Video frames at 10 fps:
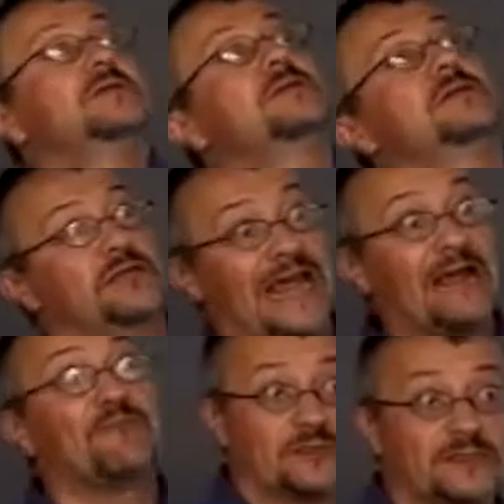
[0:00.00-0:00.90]
the
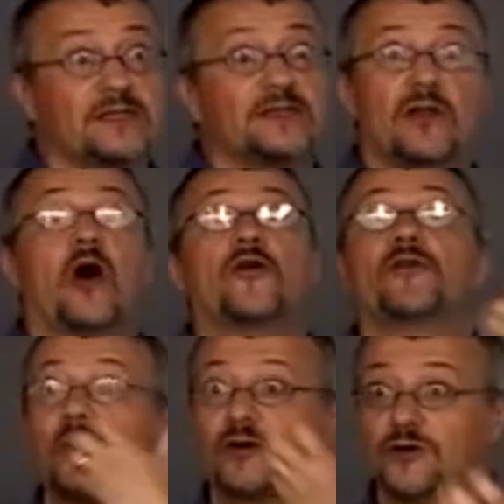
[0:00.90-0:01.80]
taproots that are the
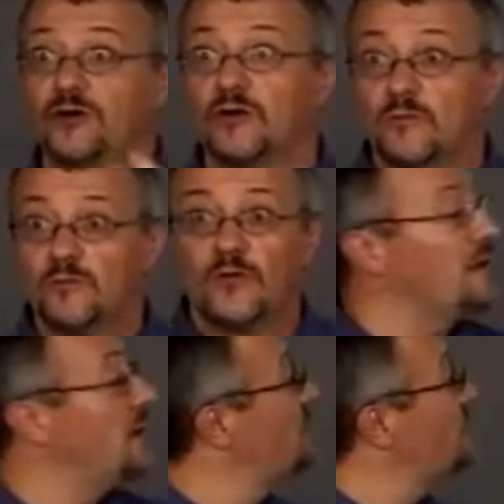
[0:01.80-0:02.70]
marketable
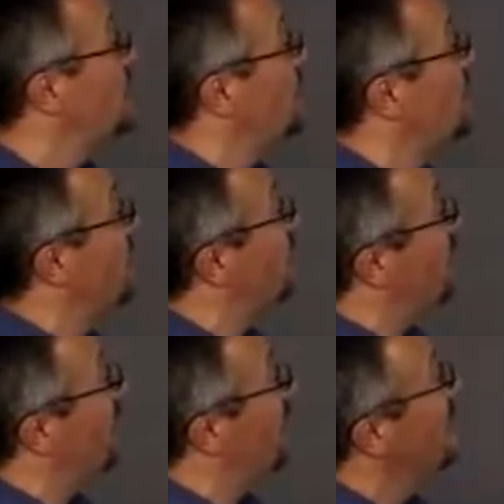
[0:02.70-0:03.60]
component. I'll show you in the
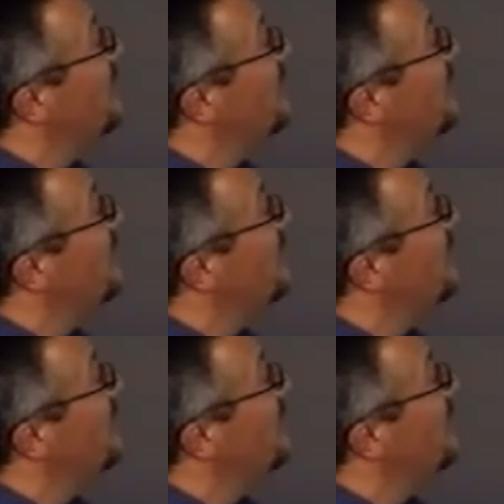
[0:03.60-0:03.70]
overhead.